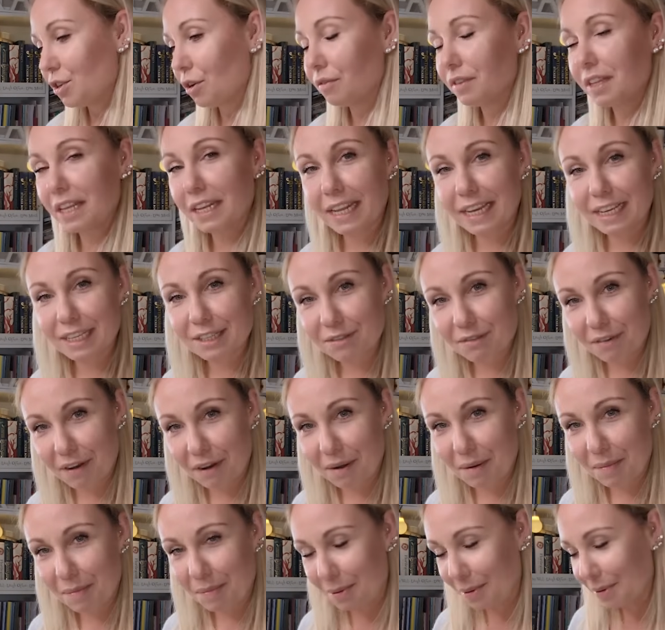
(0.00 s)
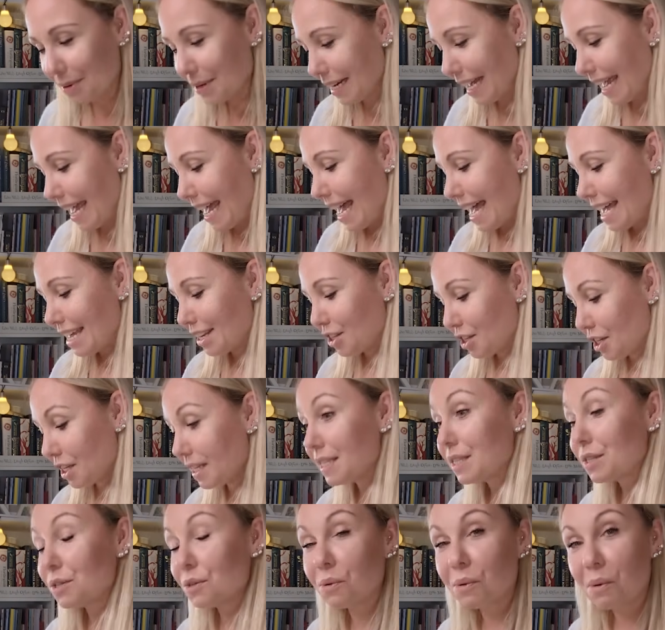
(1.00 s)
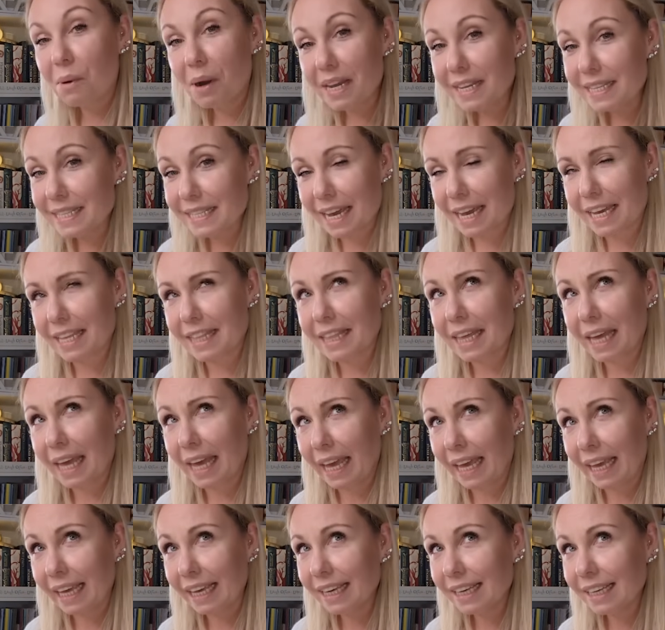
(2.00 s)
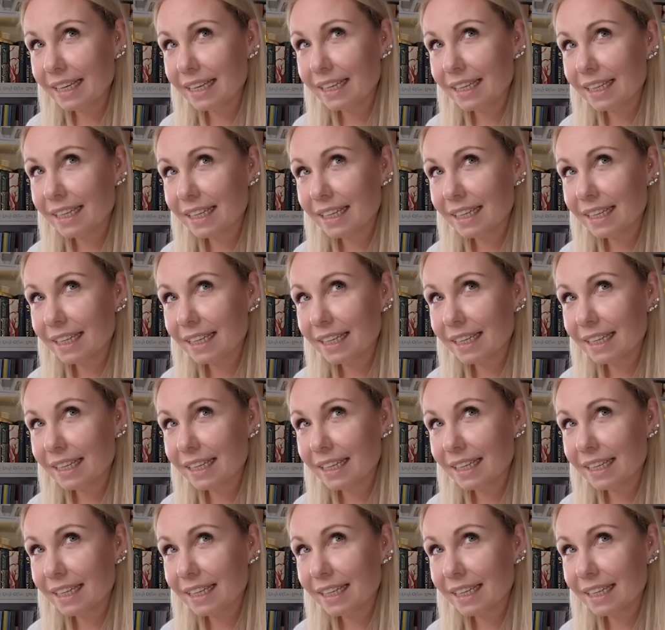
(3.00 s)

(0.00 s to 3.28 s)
of the next fairy book. She's twice, I think.